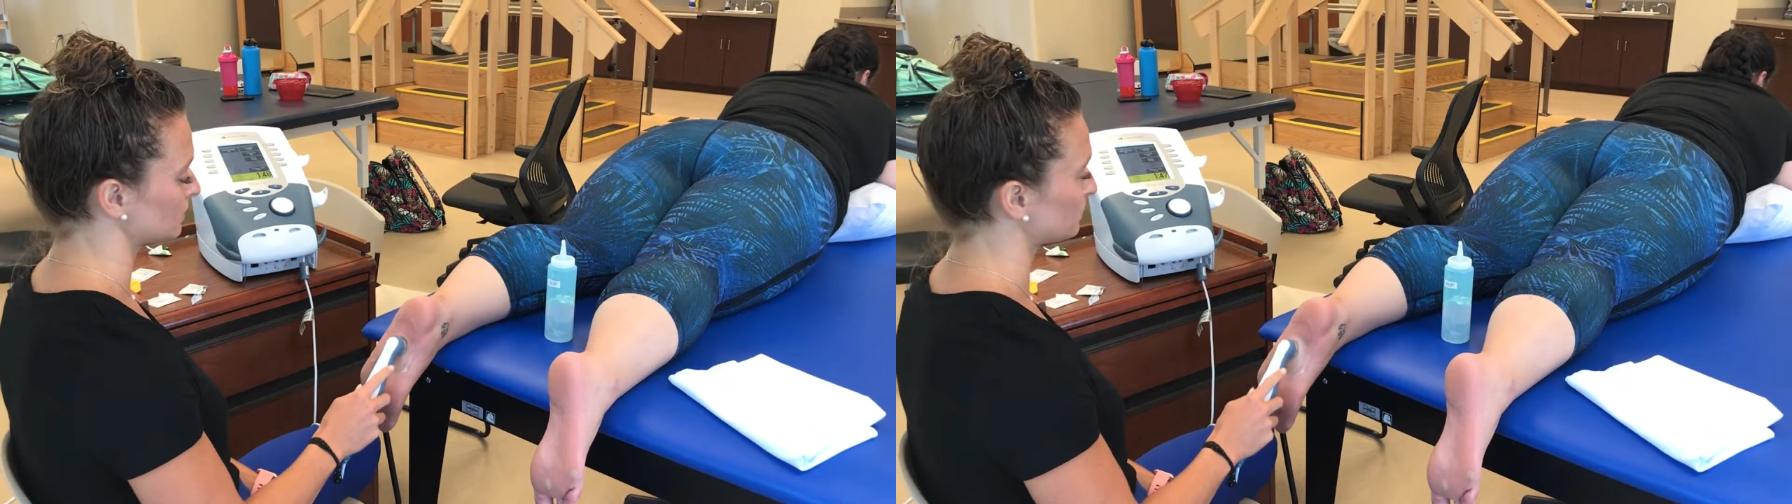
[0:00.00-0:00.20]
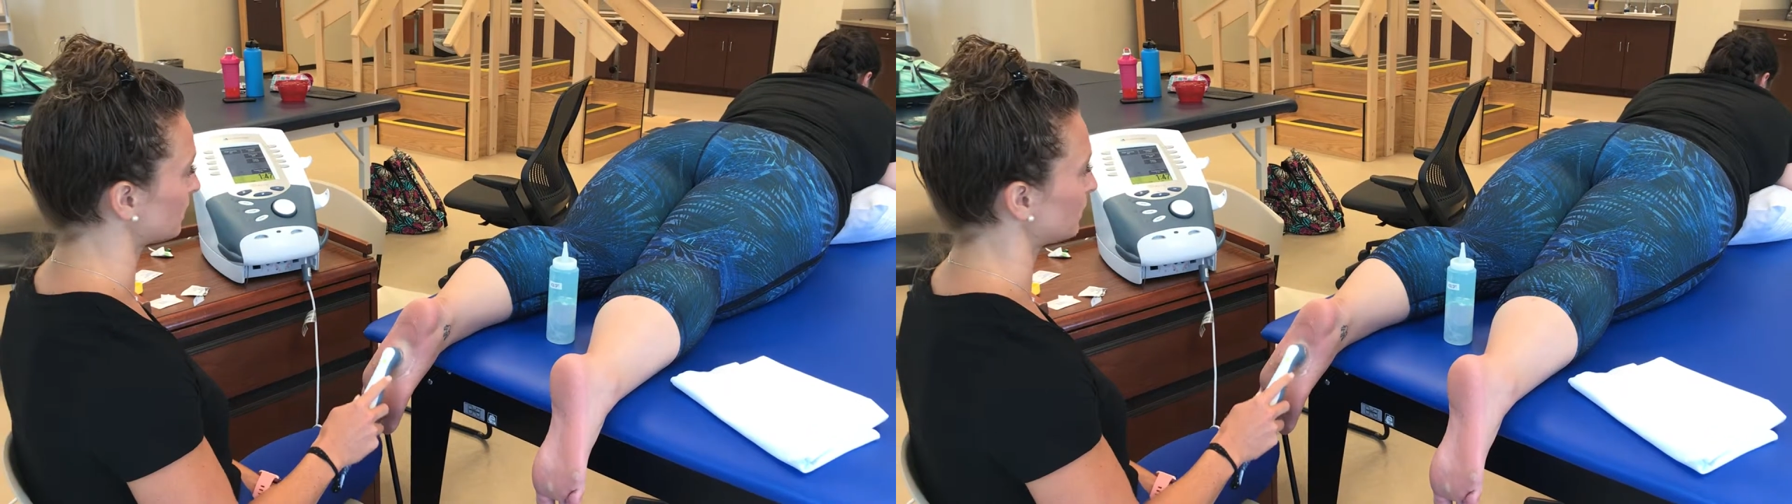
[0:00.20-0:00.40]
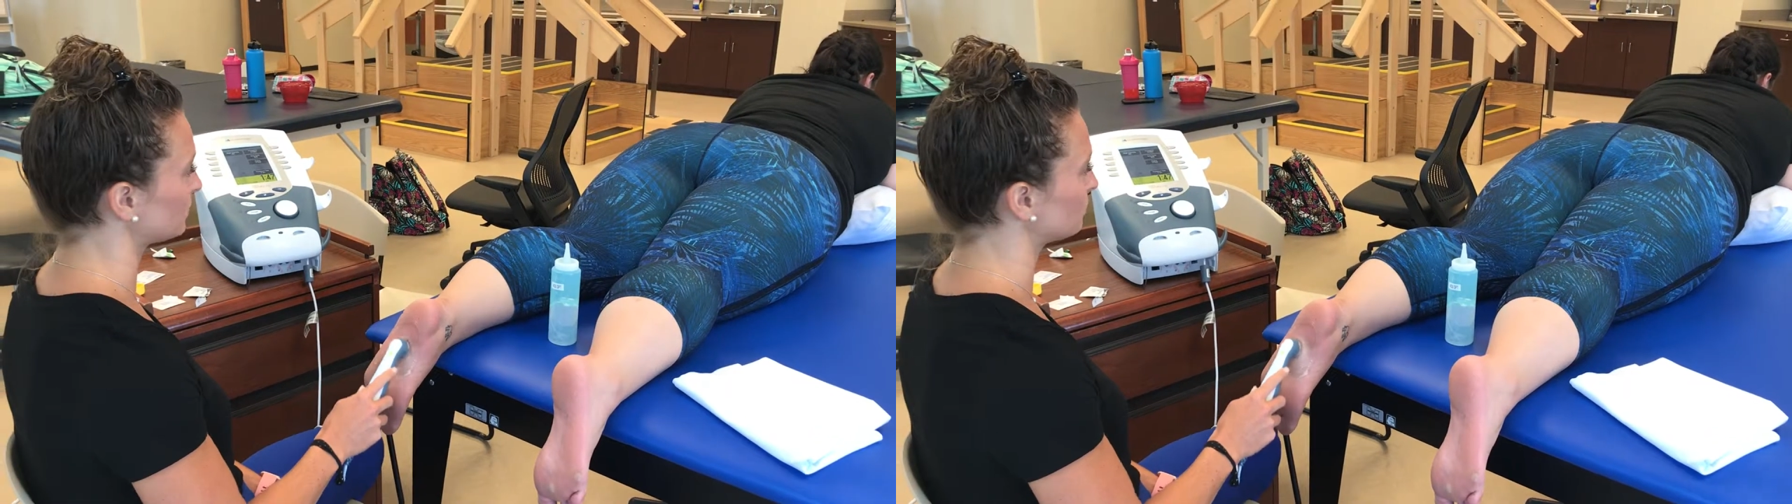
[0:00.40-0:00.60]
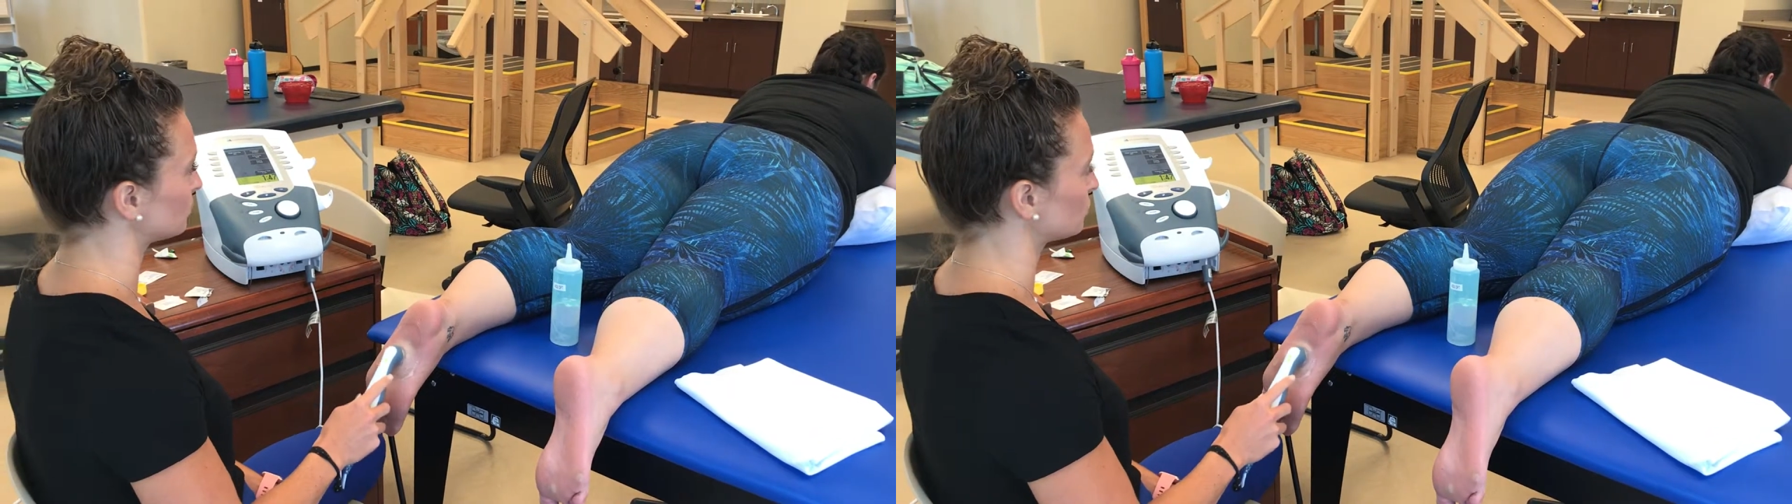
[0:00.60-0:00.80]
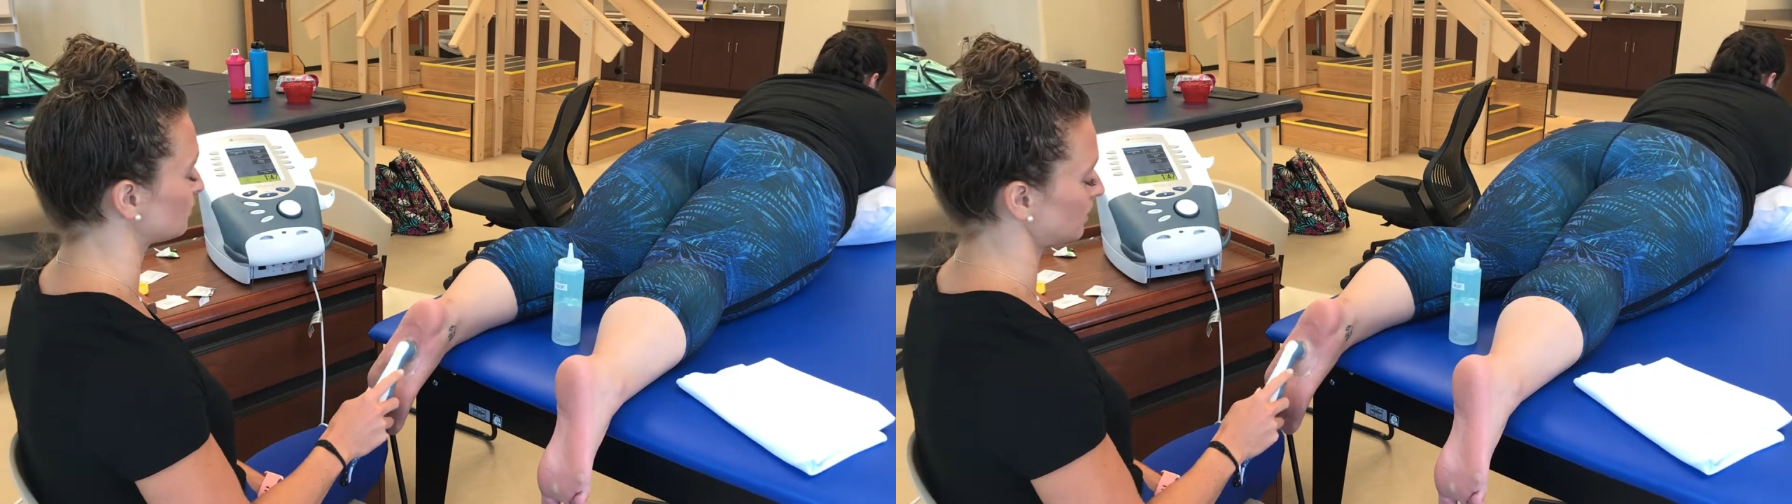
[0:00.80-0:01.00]
spent way too
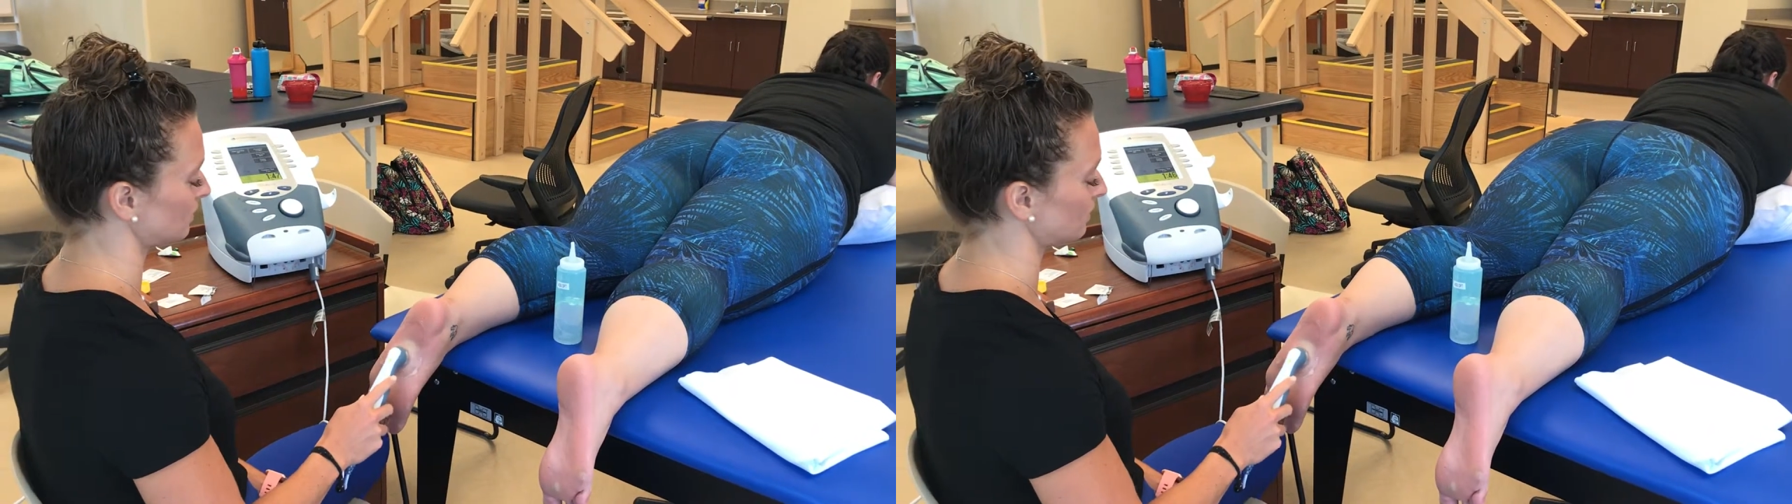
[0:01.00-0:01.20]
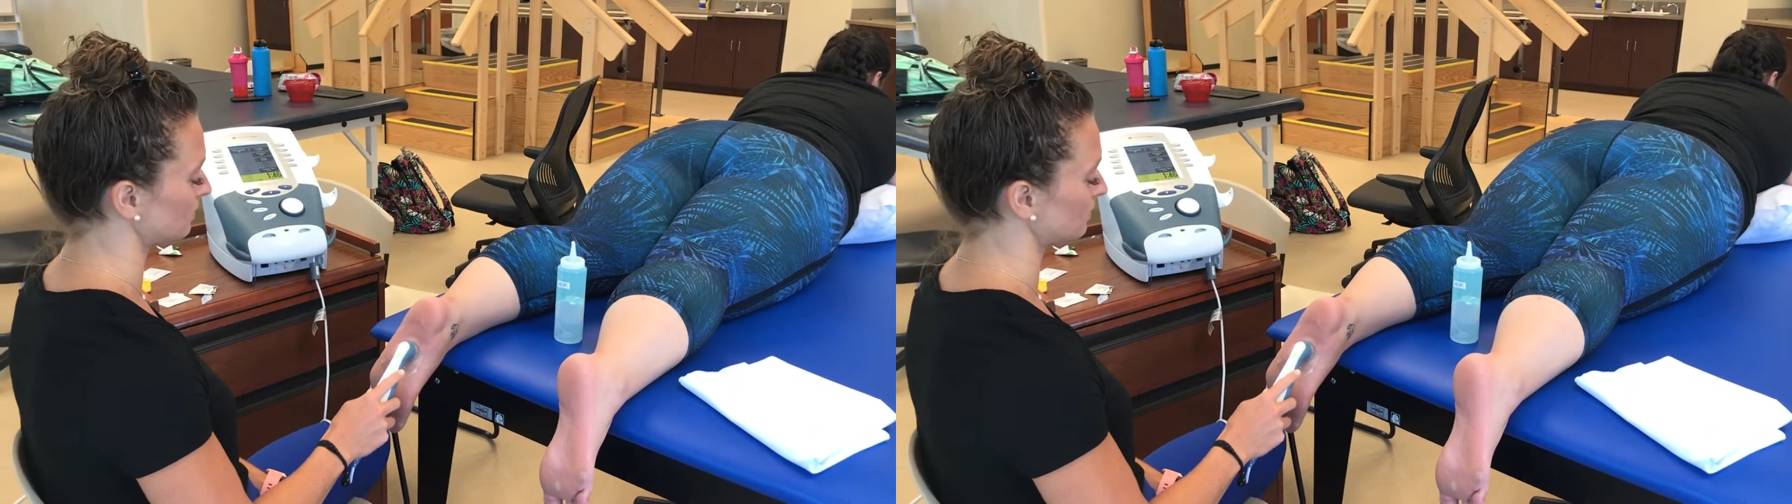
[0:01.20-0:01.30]
much money